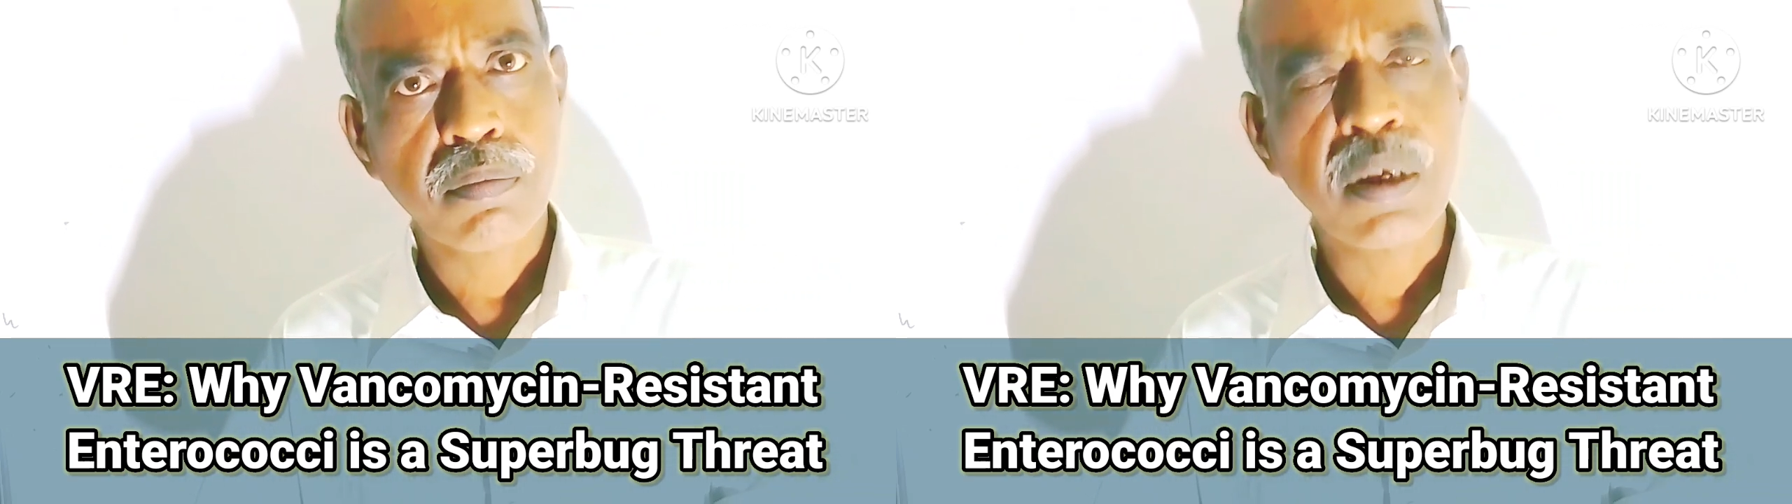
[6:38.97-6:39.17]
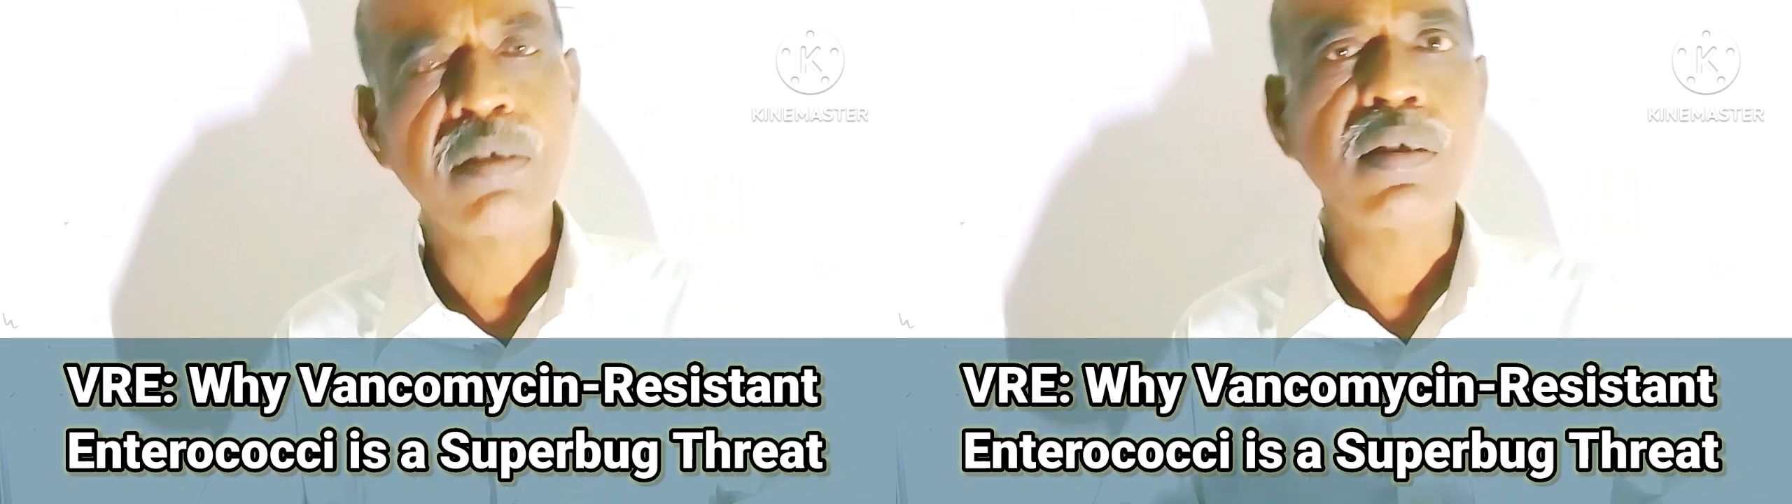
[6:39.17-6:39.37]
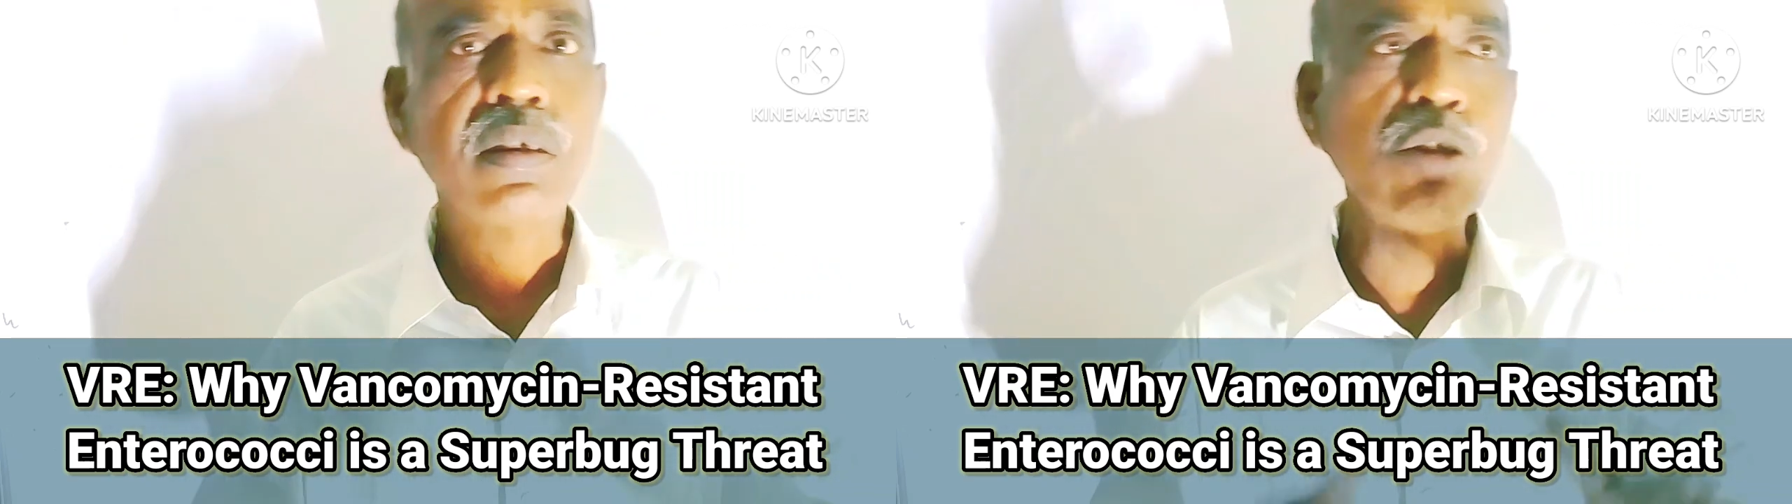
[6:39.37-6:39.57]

means